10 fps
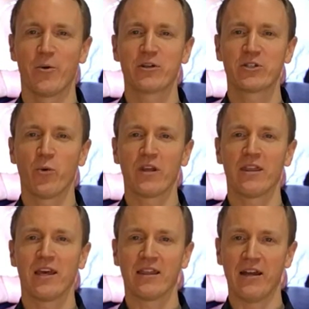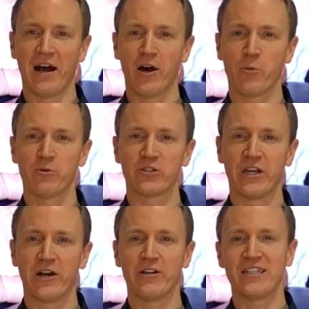What's the one thing that I almost
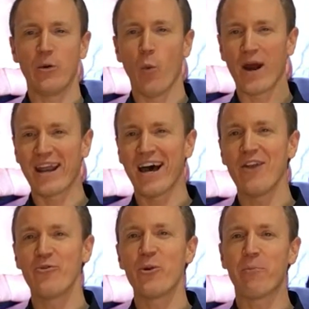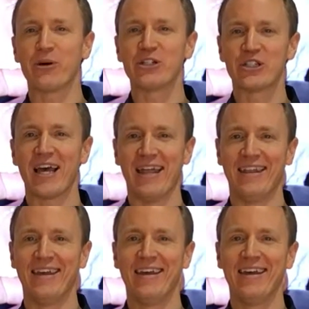guarantee 100%
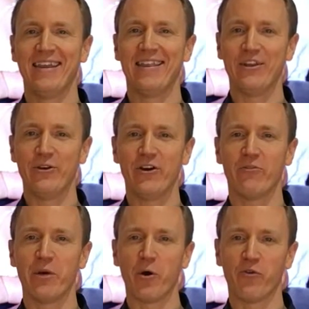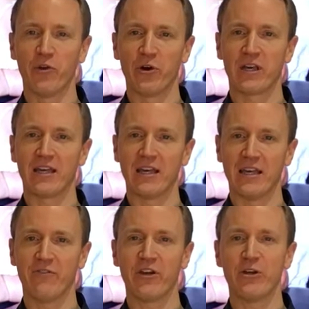that you have been overlooking in
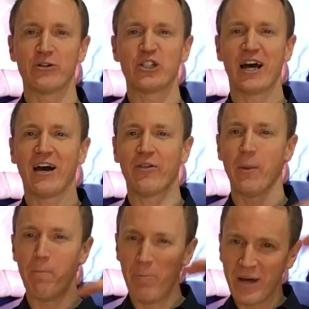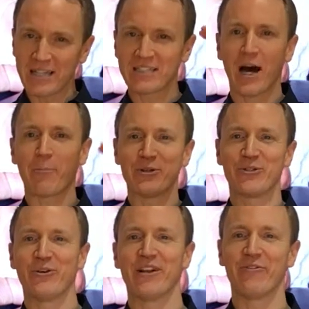giving your child the best
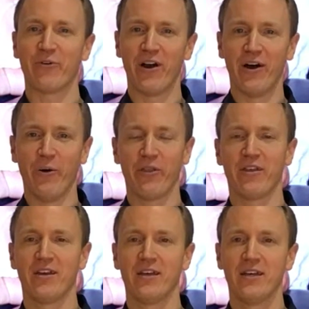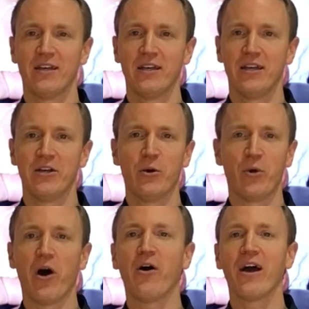opportunity for health? You know,
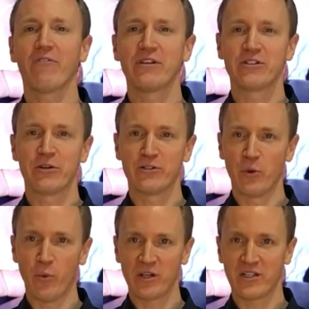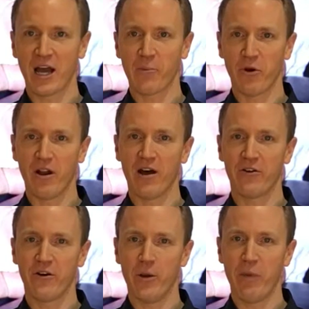we all have concerns at one time or
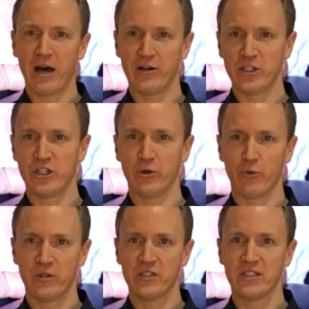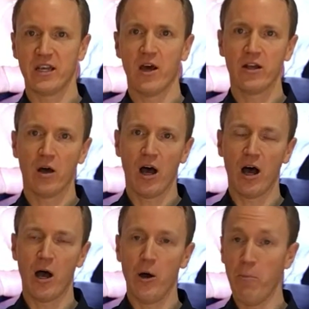another about our children's
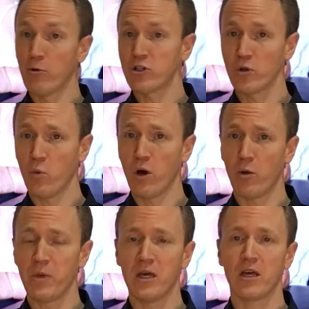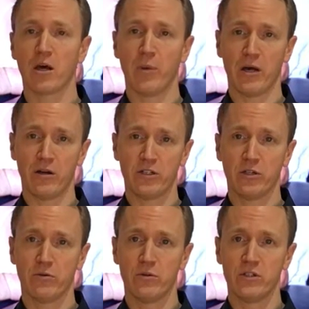emotional well-being, about our
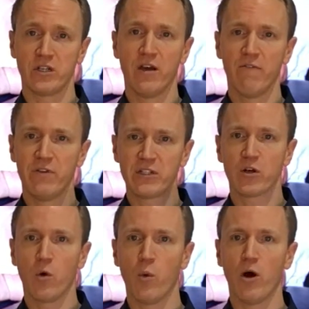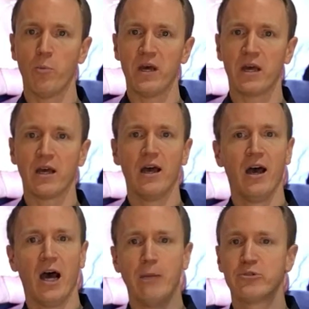children's physical well-being.
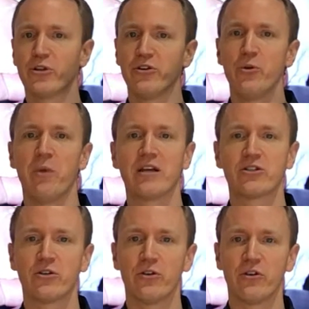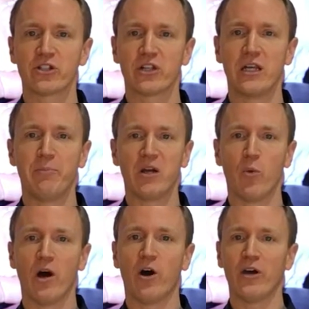I'm sure you make sure they're
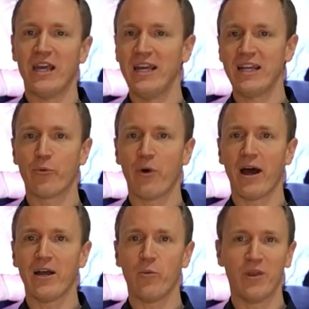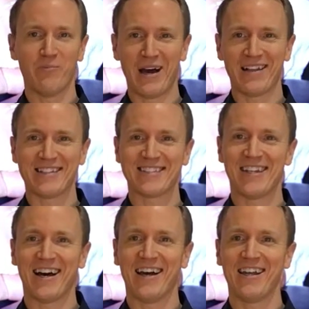sleeping well, eating right with a
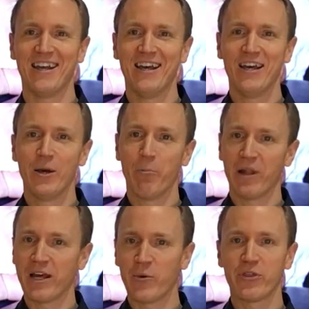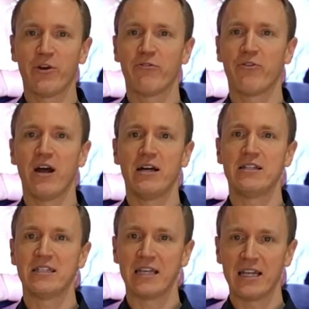balanced diet, playing with their
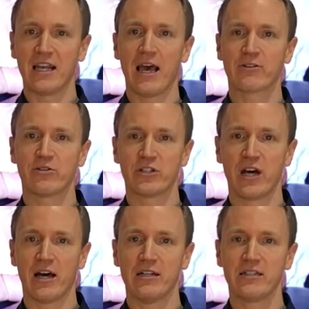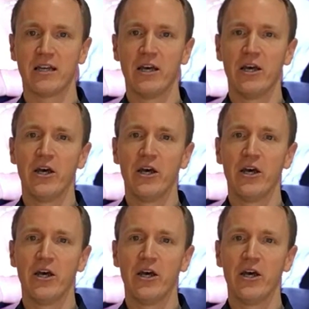friends and getting exercise.